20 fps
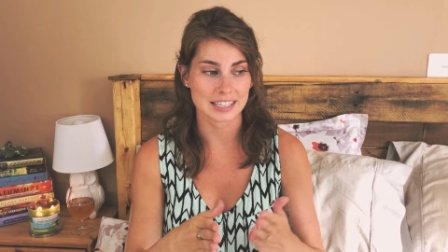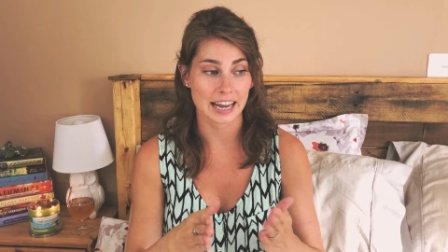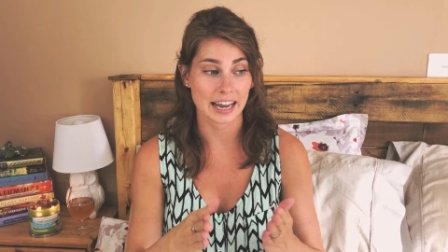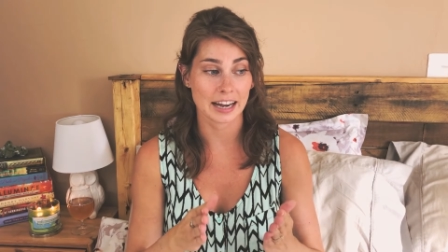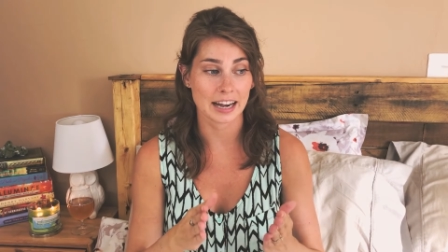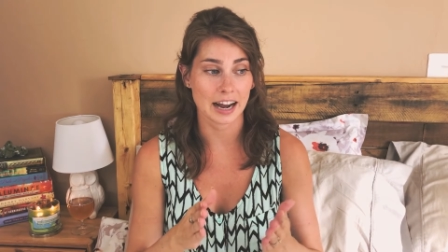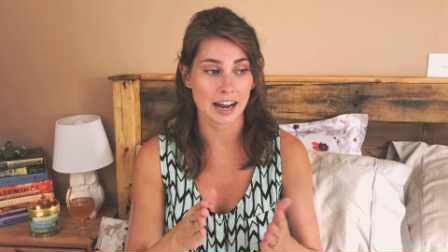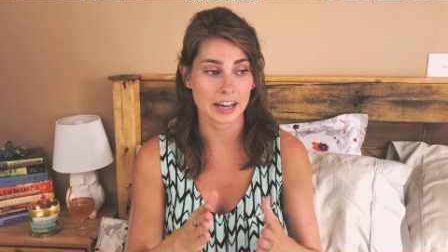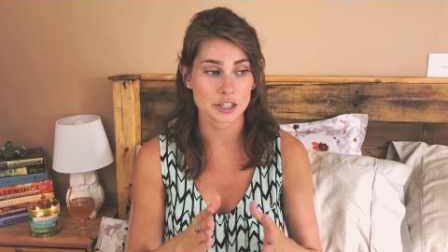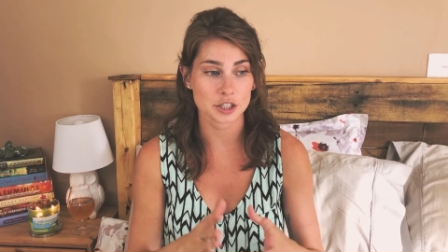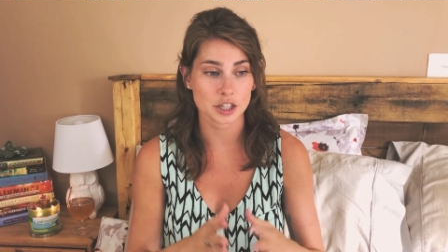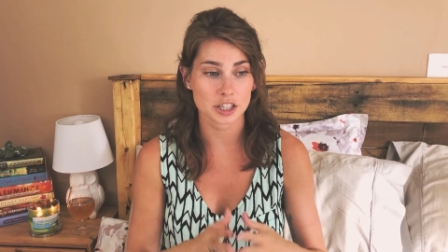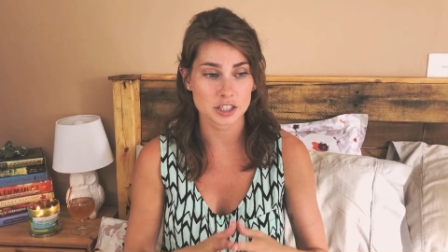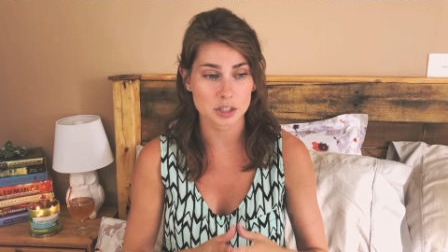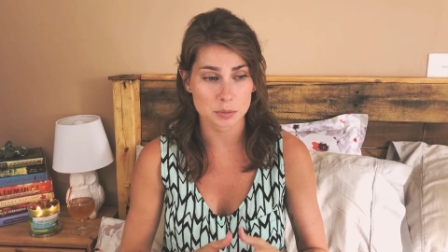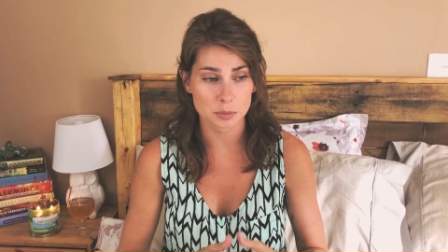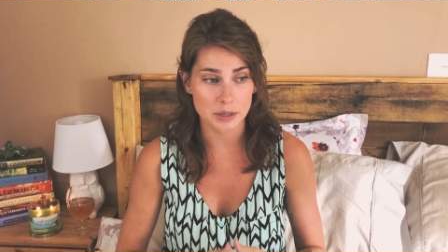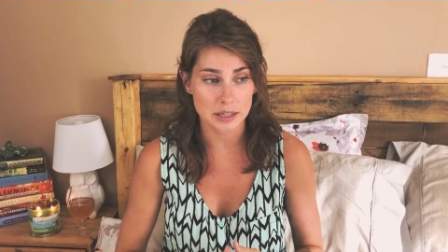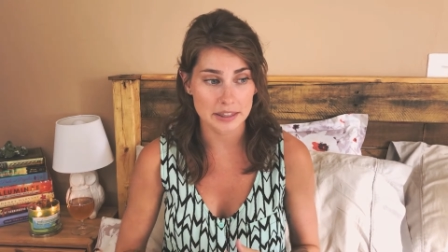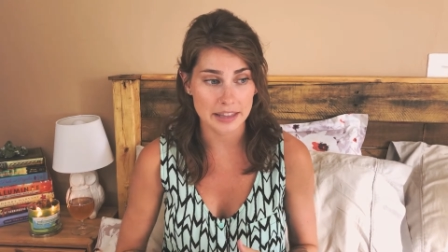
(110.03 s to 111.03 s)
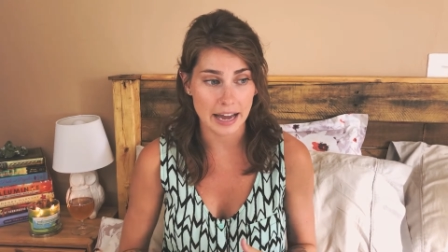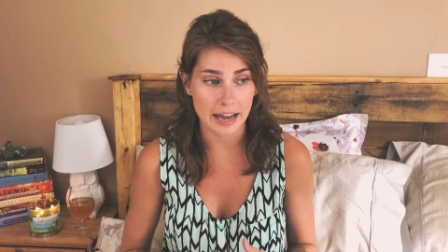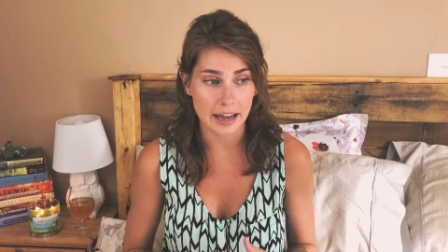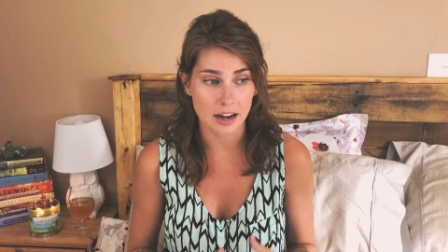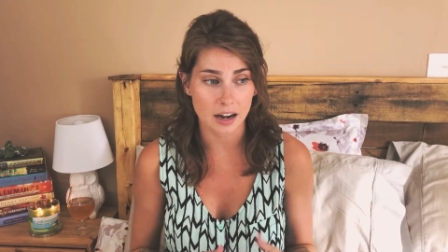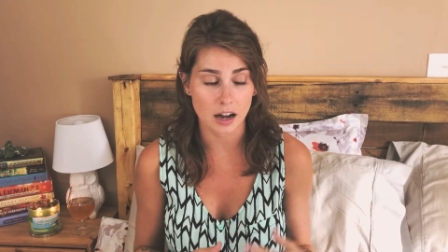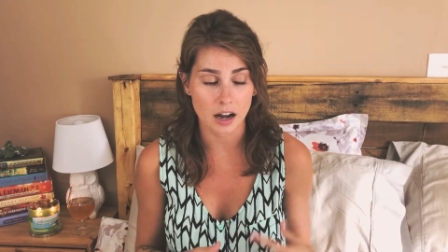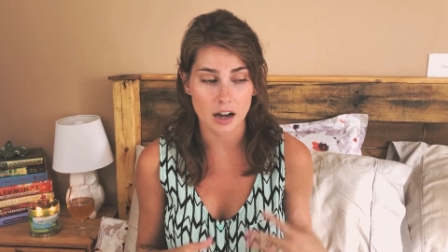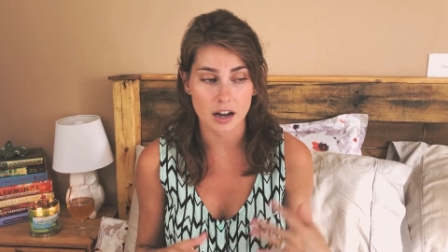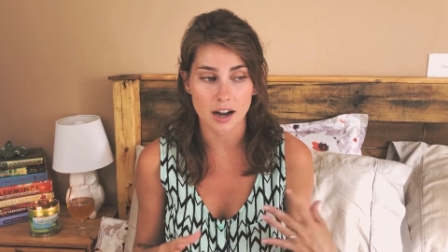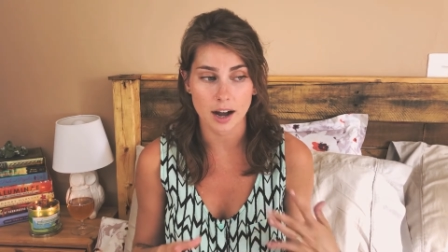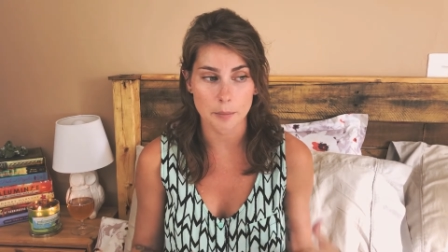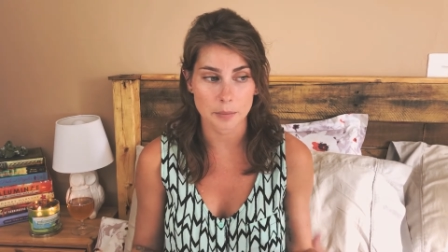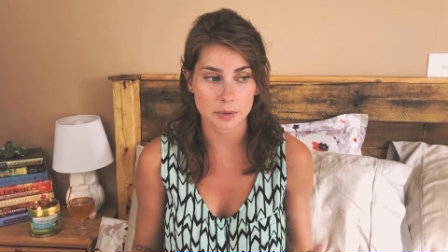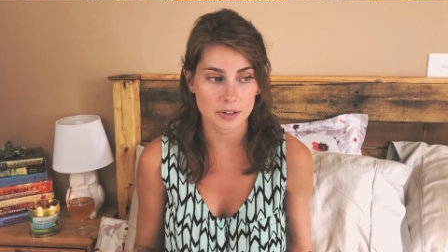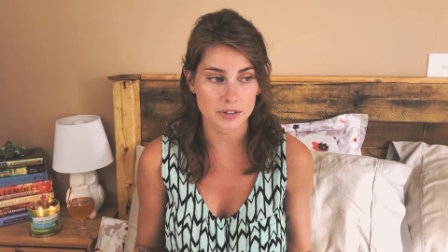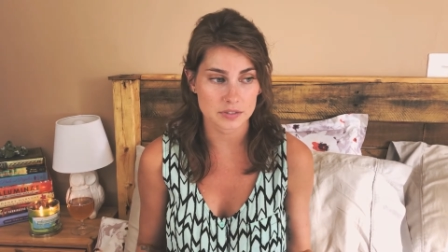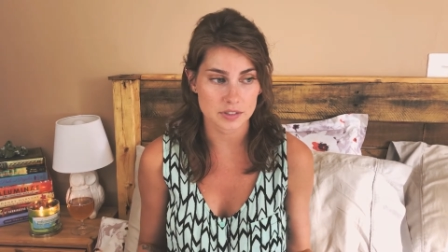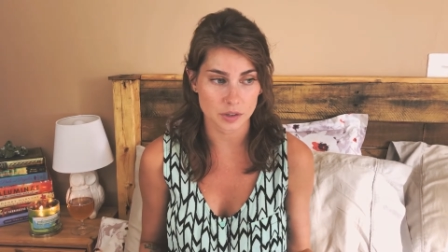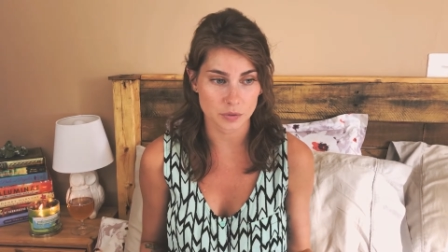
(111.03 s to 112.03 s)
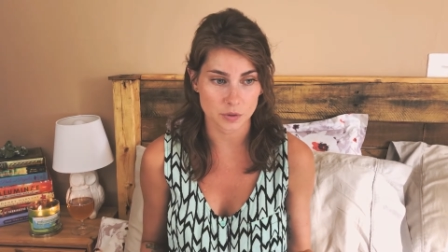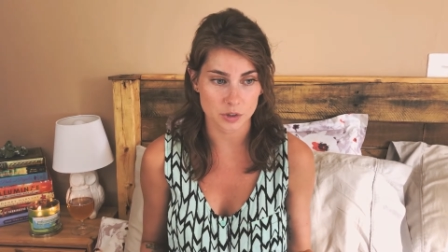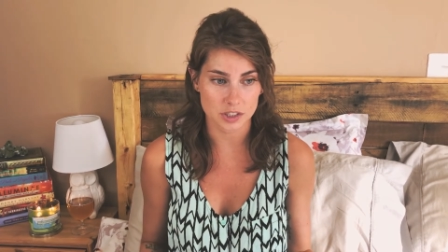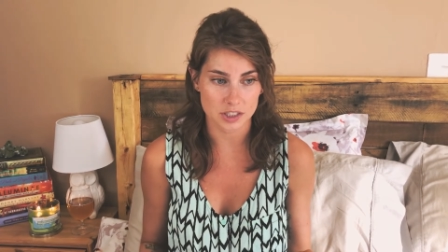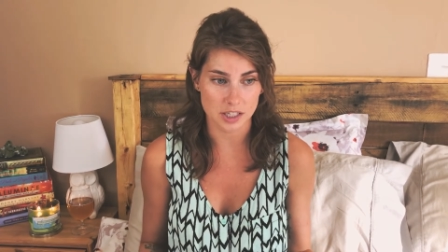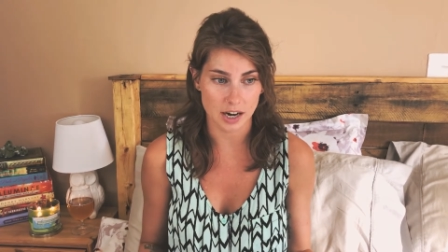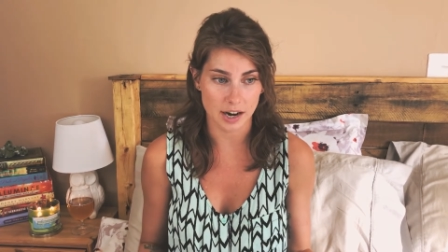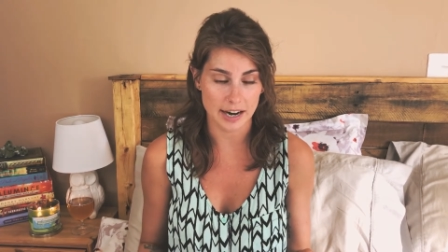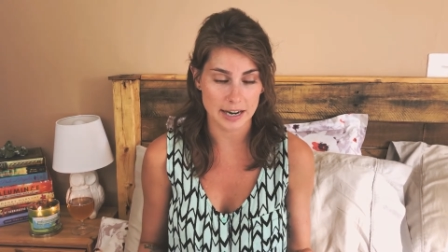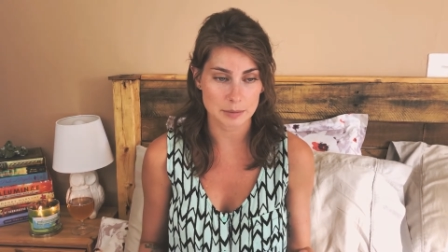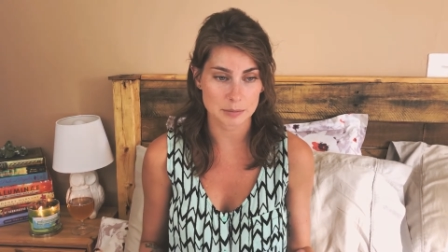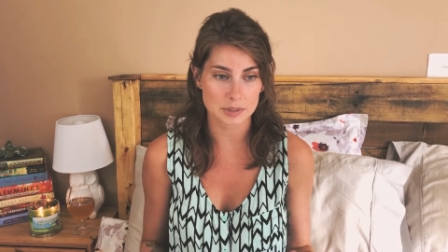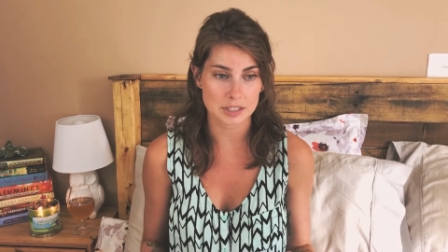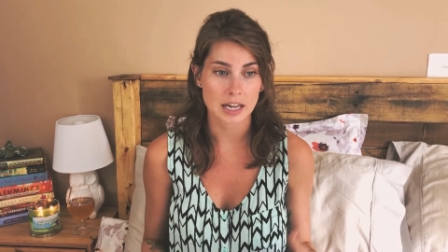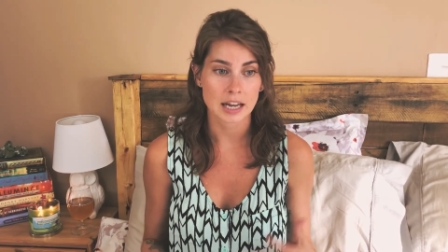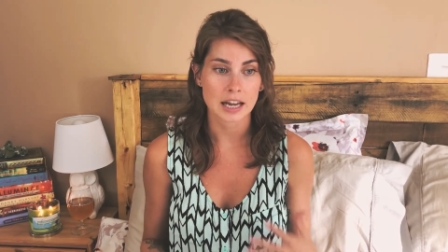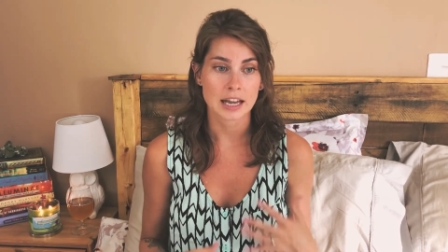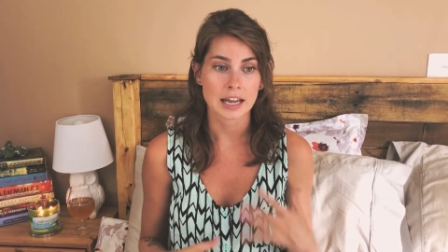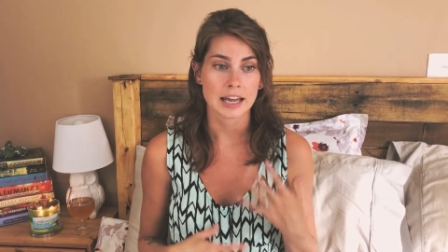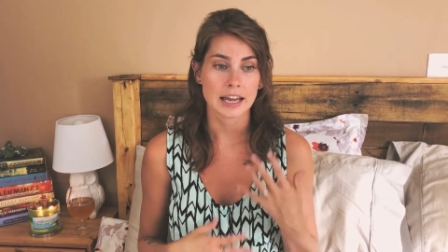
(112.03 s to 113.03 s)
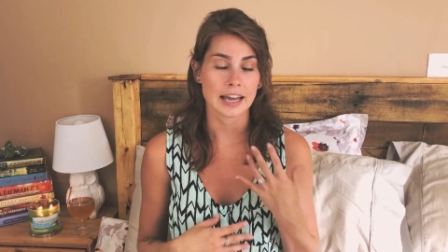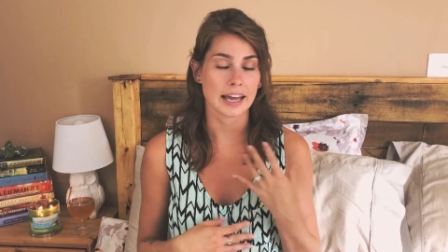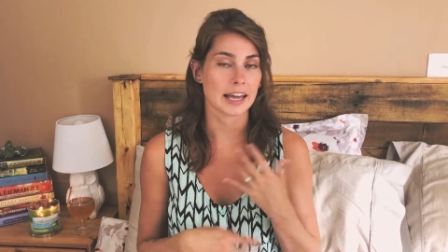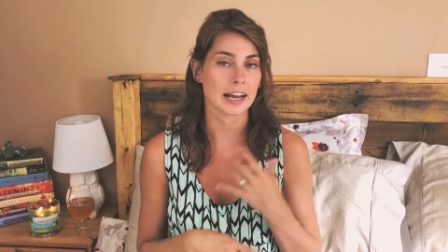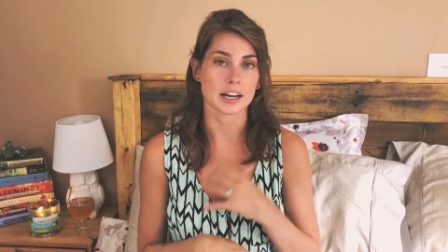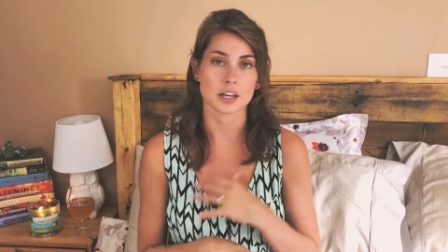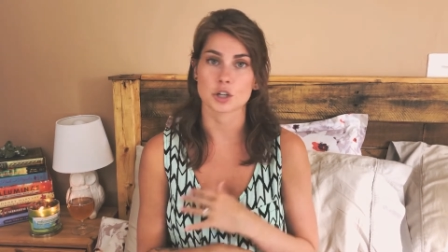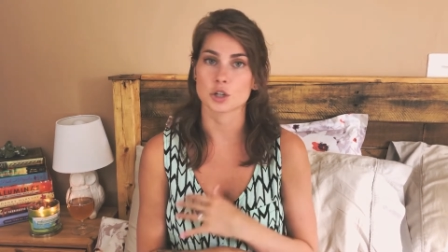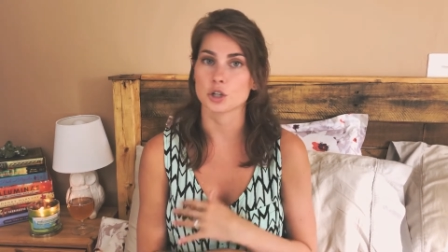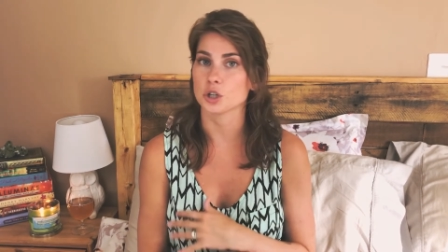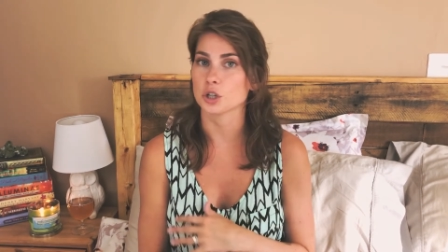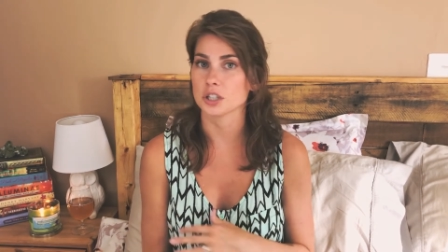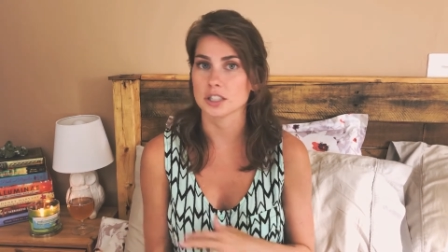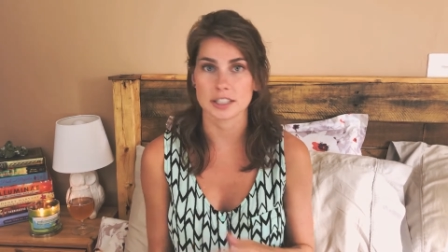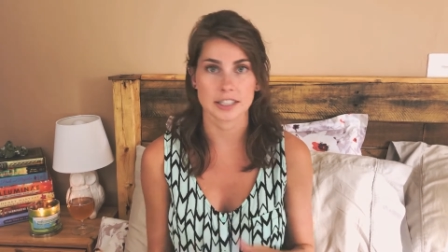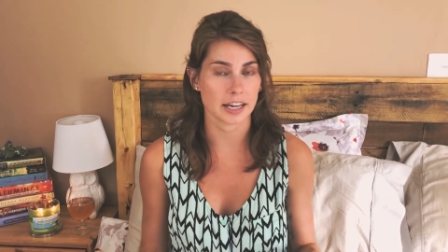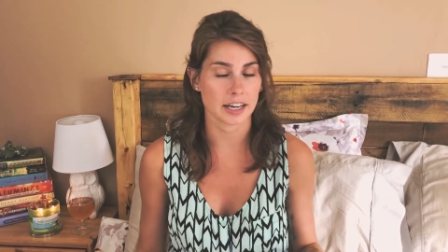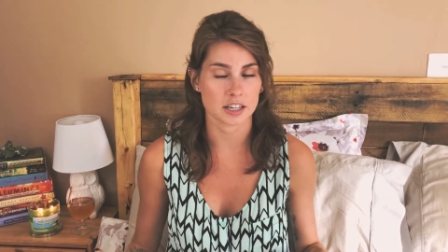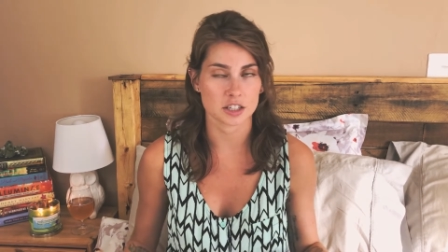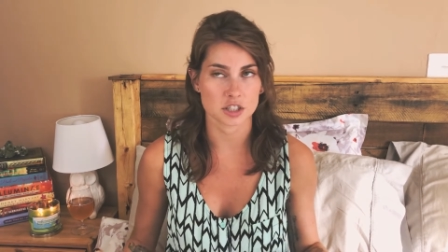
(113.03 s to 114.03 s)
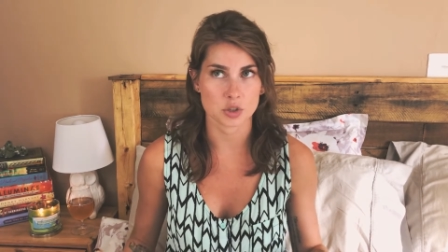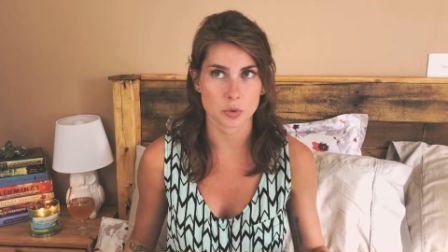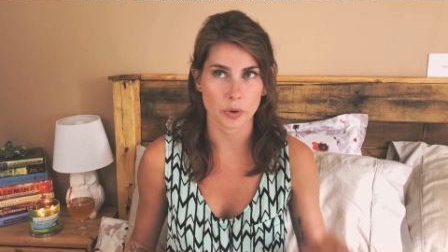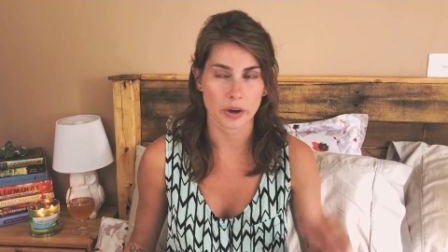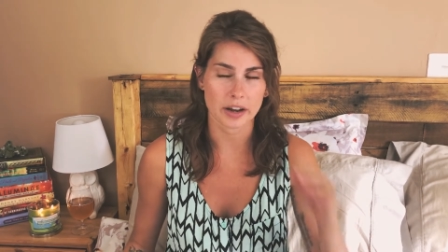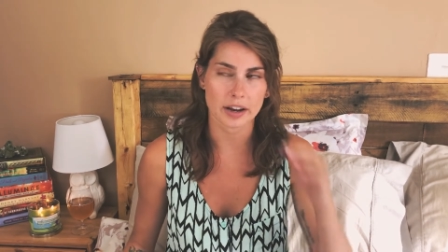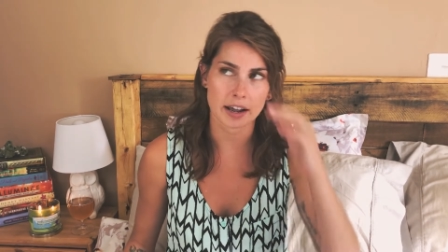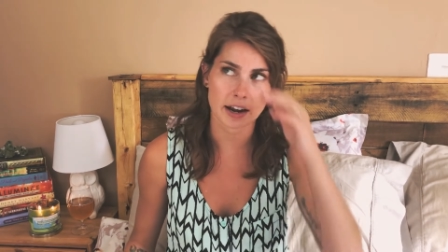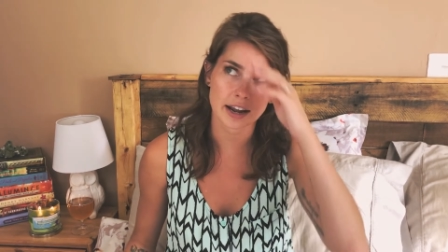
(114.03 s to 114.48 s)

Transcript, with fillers: And I tried to read that a couple of different times, and I couldn't get into it.